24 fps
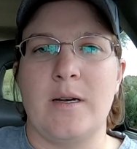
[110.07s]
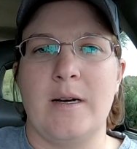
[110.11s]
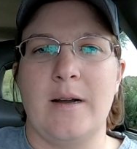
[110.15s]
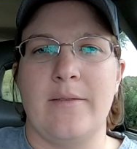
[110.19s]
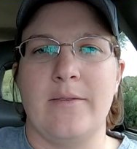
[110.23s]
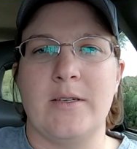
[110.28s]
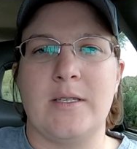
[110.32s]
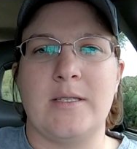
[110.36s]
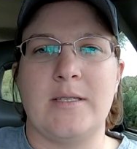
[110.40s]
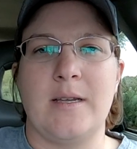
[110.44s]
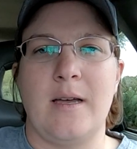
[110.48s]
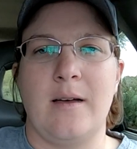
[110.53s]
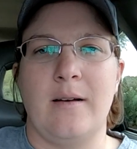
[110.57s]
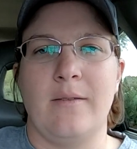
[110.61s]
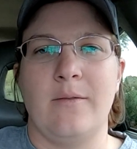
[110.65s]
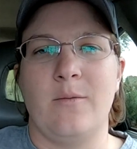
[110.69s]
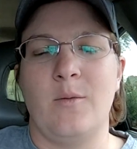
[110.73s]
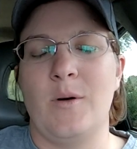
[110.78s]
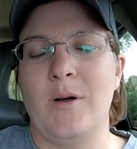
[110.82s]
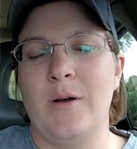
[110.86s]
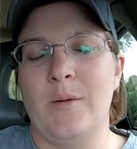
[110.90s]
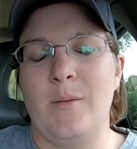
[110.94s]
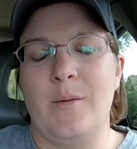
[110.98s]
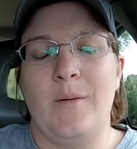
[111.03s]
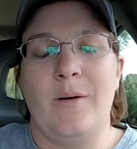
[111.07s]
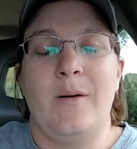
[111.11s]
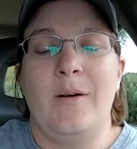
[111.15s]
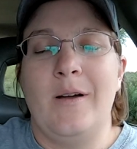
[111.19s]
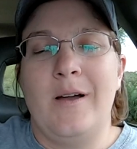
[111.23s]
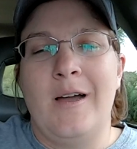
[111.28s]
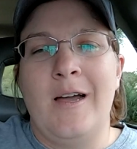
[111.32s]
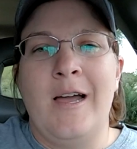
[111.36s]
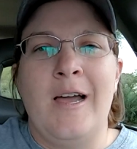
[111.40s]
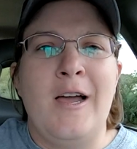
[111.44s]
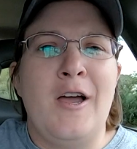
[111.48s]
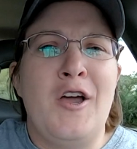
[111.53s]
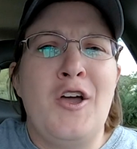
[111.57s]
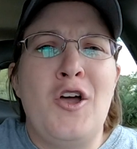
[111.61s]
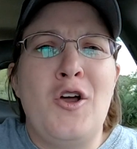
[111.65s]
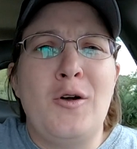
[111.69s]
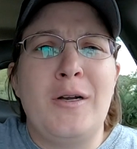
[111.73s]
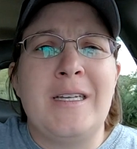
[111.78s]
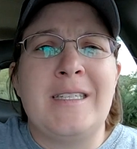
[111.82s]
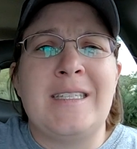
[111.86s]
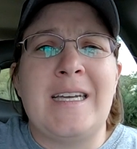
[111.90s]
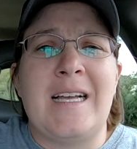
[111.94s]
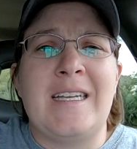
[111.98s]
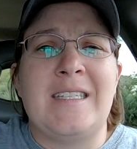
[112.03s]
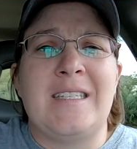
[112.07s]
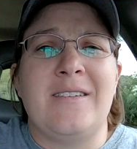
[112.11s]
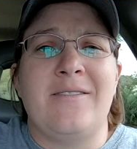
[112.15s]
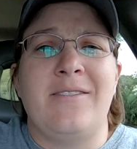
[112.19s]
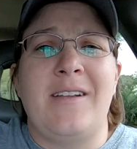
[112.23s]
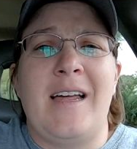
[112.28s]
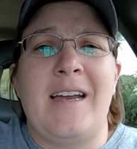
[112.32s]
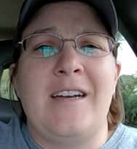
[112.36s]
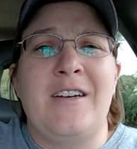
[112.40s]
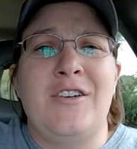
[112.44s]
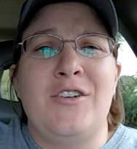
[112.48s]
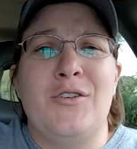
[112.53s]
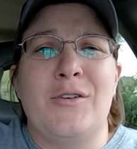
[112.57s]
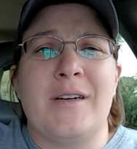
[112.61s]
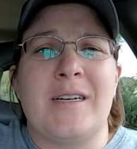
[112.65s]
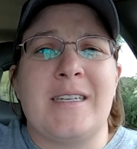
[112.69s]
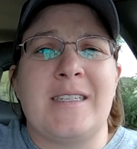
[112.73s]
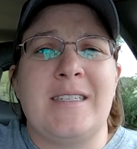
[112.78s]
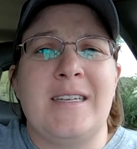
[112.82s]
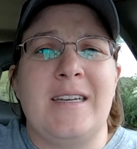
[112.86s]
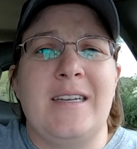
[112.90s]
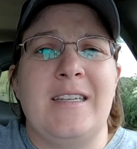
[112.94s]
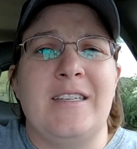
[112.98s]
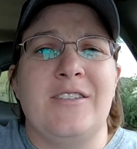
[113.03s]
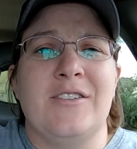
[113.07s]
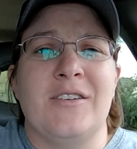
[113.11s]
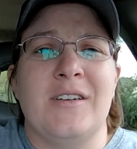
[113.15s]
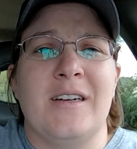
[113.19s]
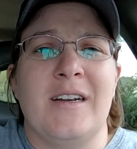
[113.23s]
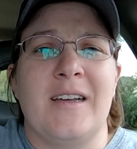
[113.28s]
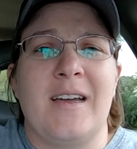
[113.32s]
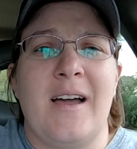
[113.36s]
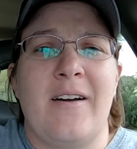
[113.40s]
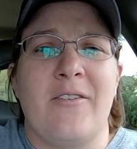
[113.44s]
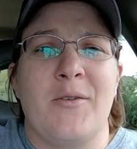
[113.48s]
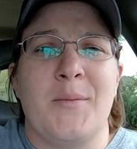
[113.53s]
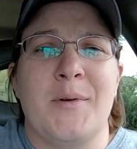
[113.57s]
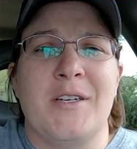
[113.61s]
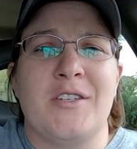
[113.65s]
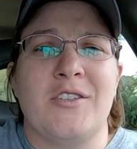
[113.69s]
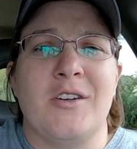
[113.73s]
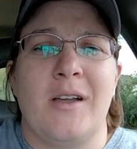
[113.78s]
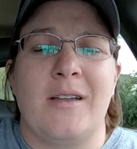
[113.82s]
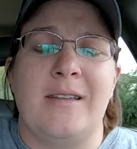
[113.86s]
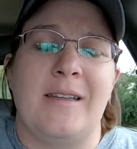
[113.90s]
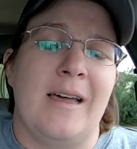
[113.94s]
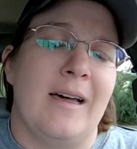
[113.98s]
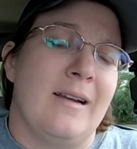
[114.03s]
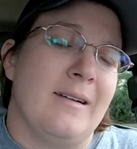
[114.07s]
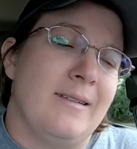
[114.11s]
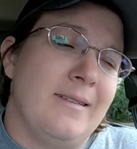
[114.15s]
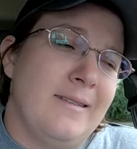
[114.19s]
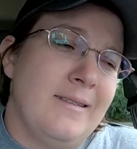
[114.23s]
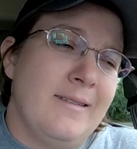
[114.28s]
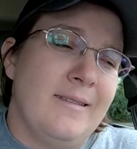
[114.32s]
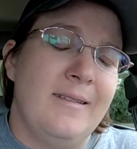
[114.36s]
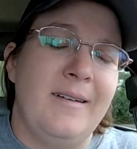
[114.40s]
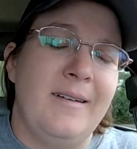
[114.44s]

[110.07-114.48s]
in and of itself. Who decides to fly to New York City during a government shutdown?